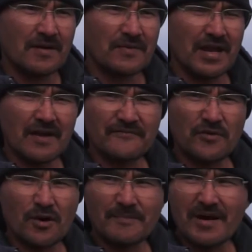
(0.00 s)
We had
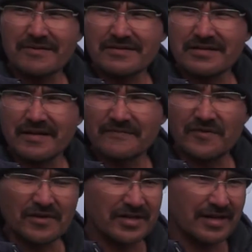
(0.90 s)
four boats and
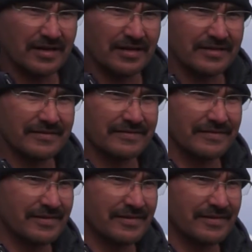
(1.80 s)
14 hunters.